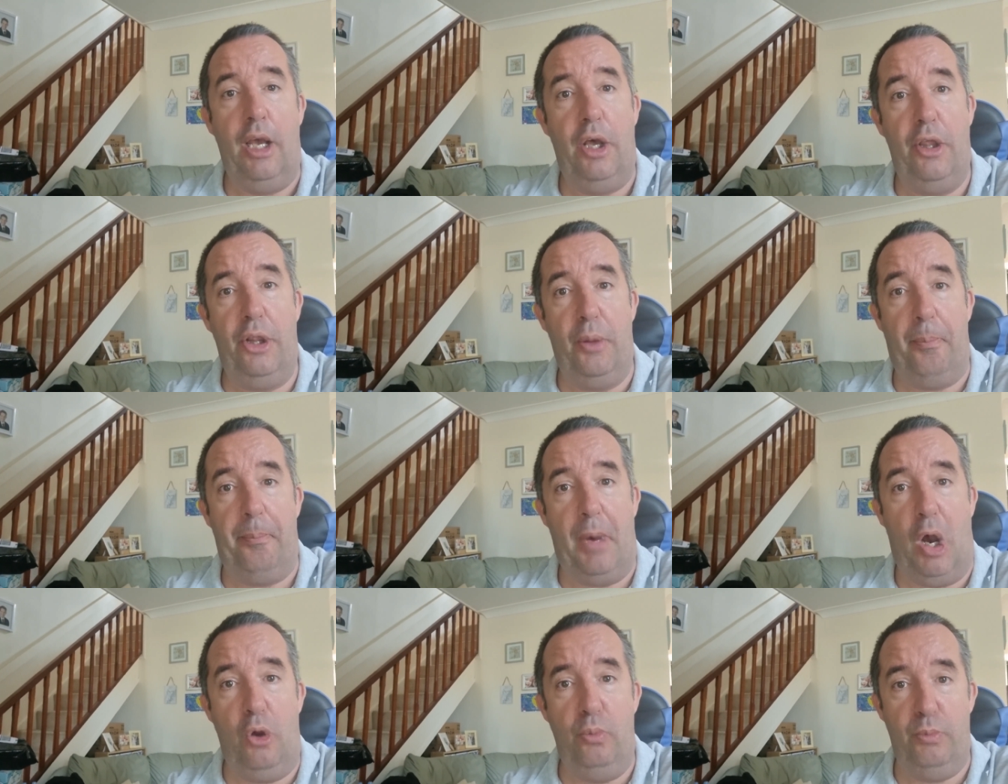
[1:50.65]
at the
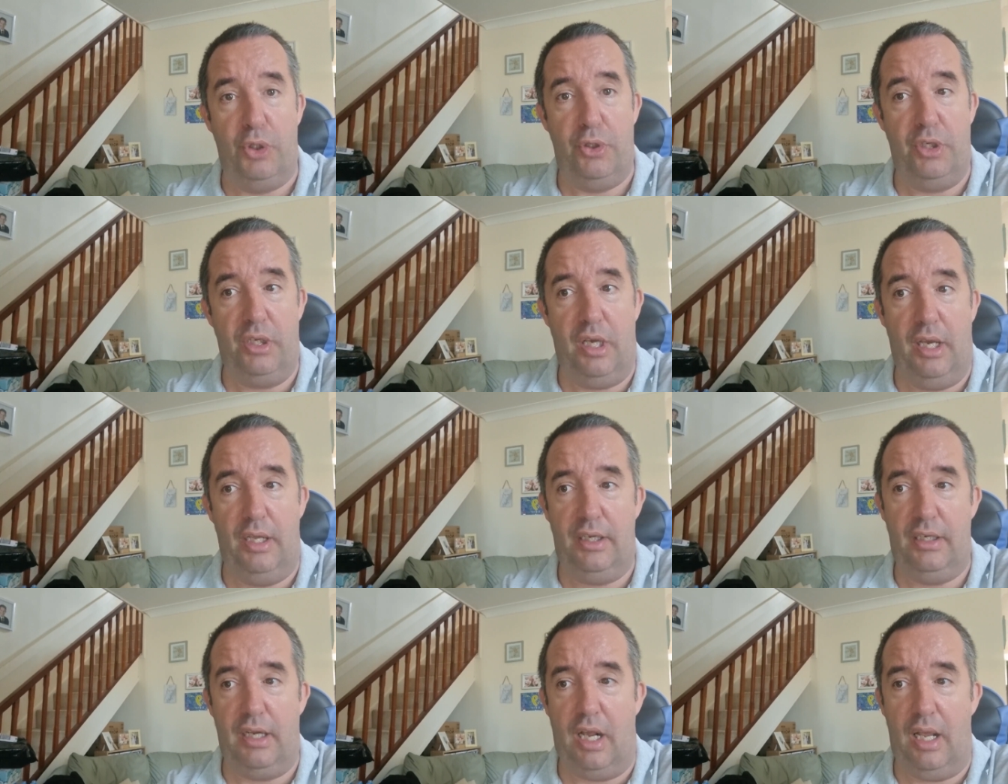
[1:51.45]
moment
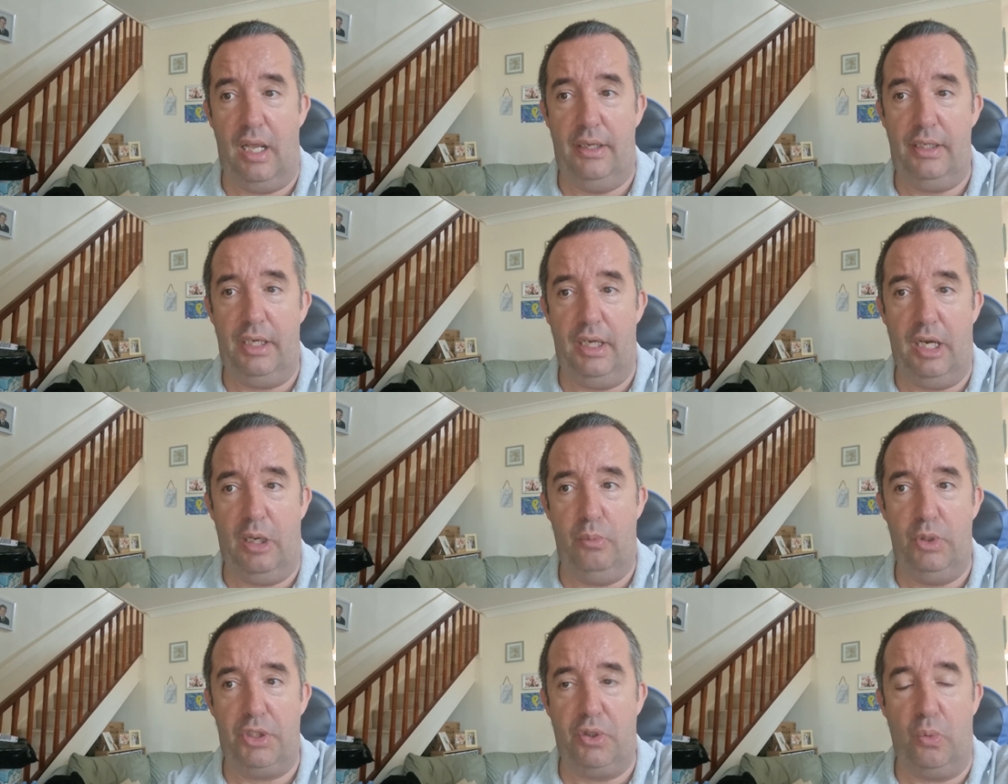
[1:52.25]
and uh, you know
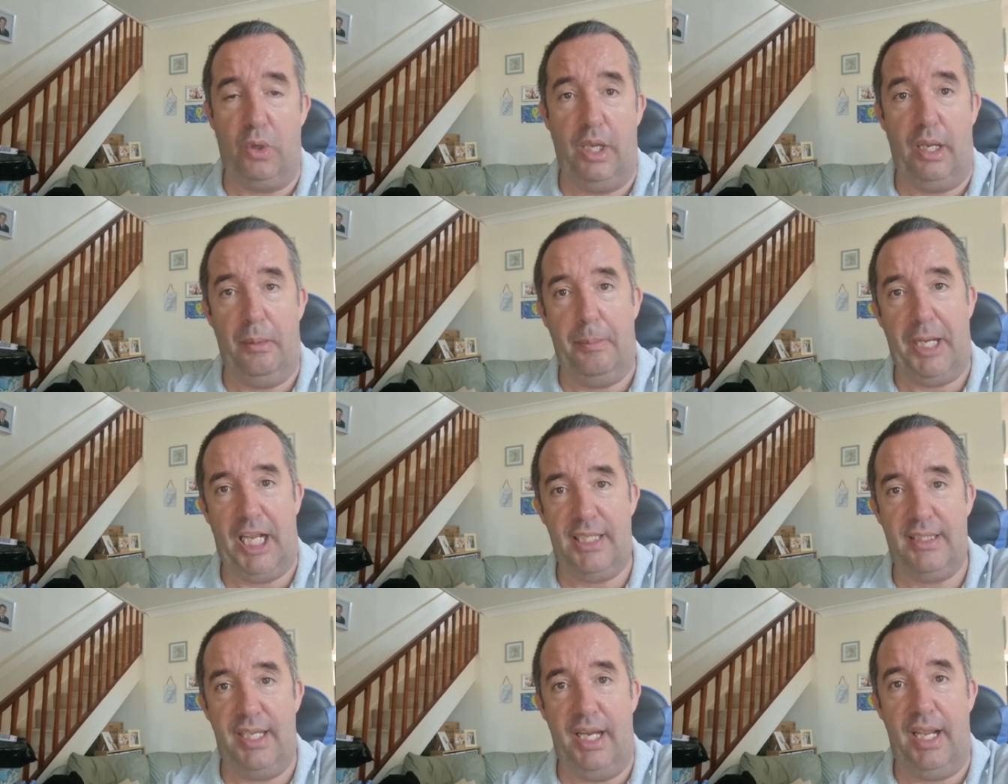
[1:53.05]
we're talking
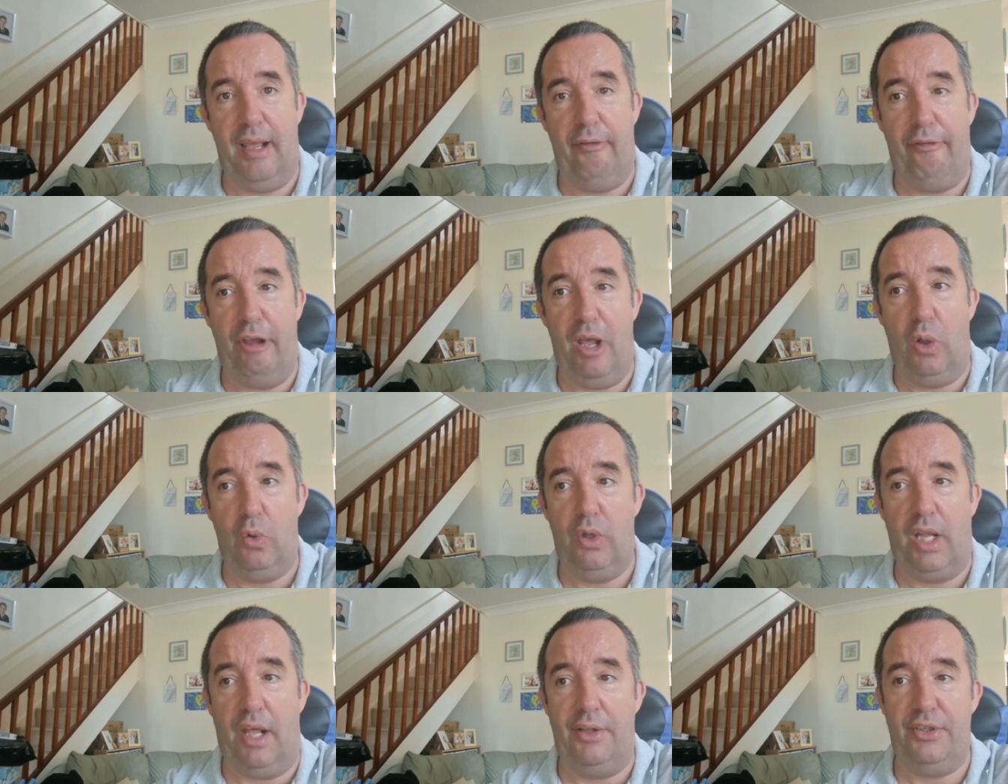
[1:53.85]
about tfl
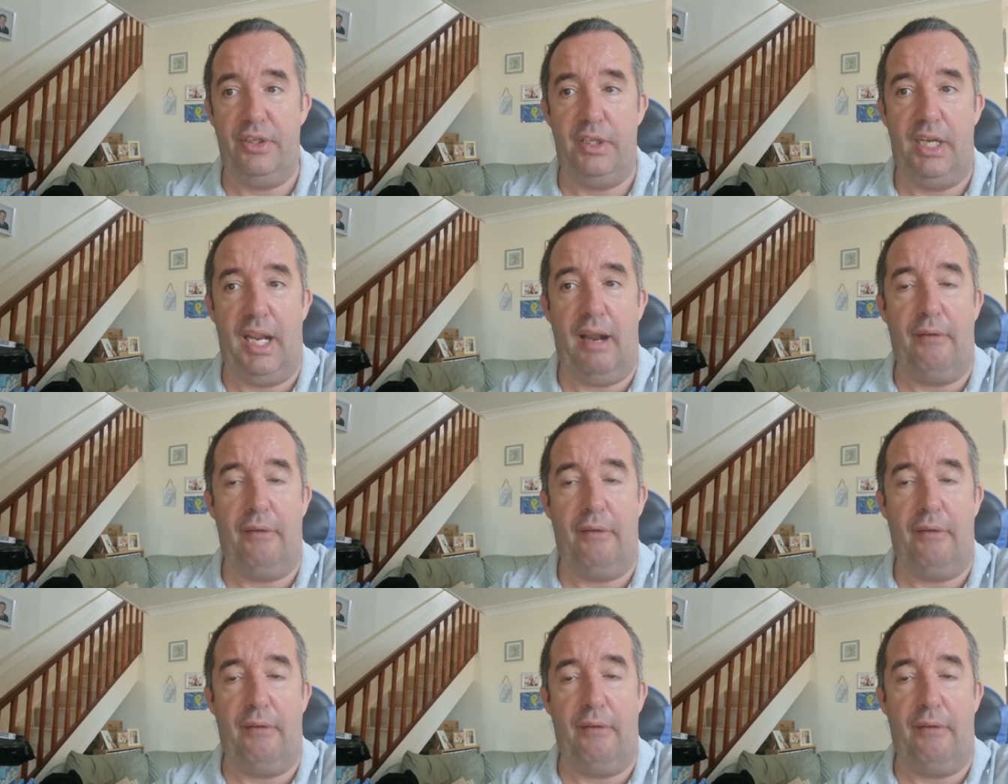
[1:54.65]
london the